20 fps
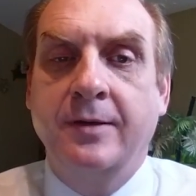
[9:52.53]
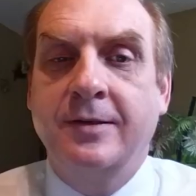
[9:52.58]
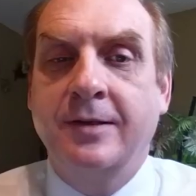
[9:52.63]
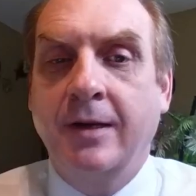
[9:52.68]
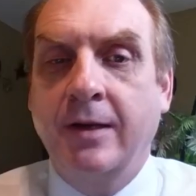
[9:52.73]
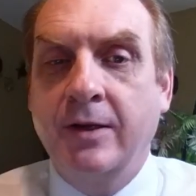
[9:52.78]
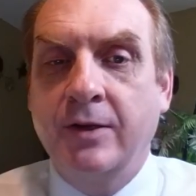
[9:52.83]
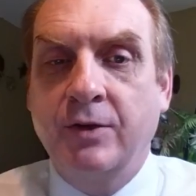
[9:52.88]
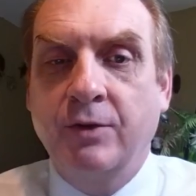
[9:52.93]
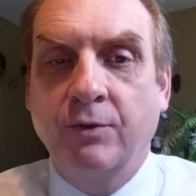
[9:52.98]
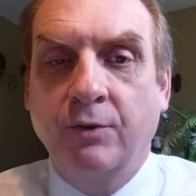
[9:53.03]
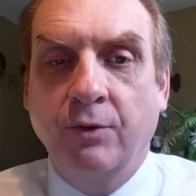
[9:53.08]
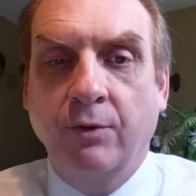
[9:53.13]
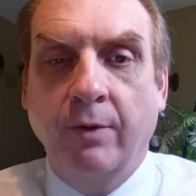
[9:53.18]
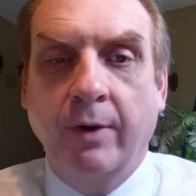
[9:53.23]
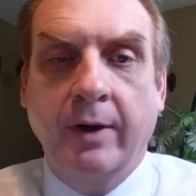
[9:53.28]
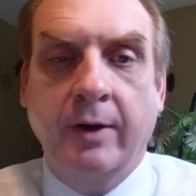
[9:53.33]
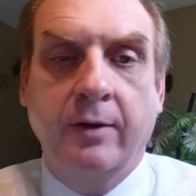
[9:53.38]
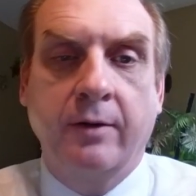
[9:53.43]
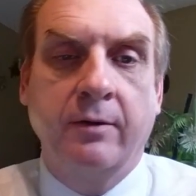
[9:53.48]
Sunday school
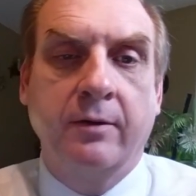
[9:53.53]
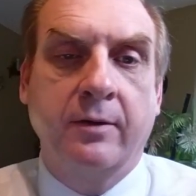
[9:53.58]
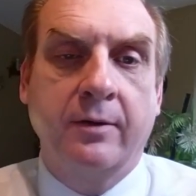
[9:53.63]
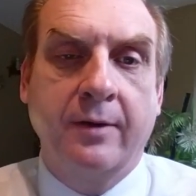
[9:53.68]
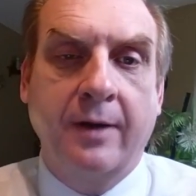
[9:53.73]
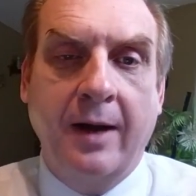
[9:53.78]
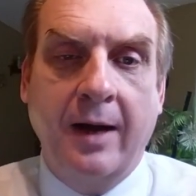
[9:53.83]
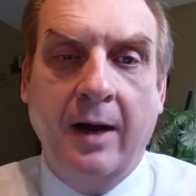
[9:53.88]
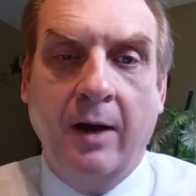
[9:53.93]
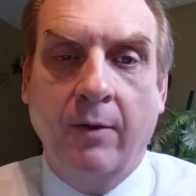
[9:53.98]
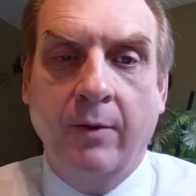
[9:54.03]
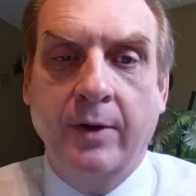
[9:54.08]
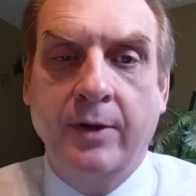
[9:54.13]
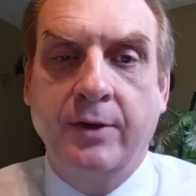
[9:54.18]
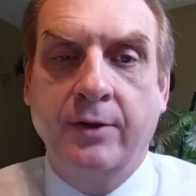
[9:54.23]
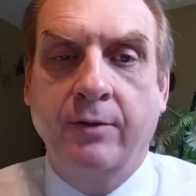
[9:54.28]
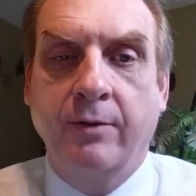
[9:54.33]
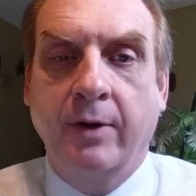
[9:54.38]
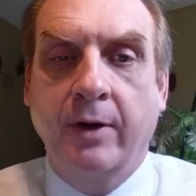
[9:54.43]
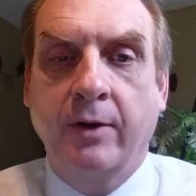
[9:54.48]
director,
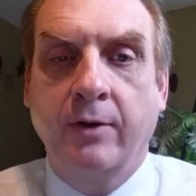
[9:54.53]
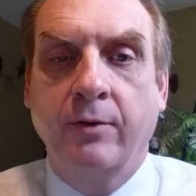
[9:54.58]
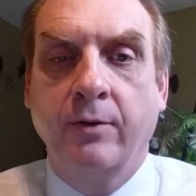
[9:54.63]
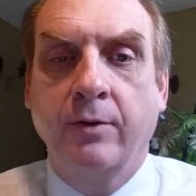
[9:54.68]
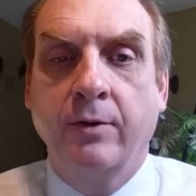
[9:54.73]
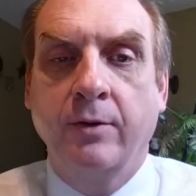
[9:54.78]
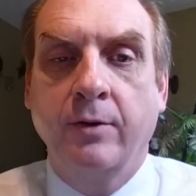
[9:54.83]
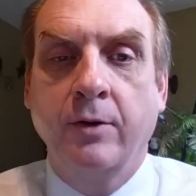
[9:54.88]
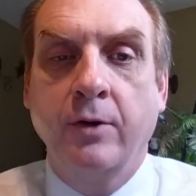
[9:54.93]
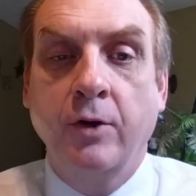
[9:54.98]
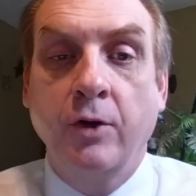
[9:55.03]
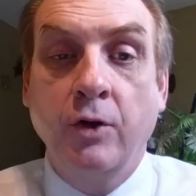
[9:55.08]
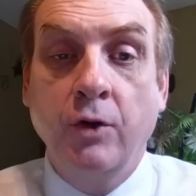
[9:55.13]
outreach director,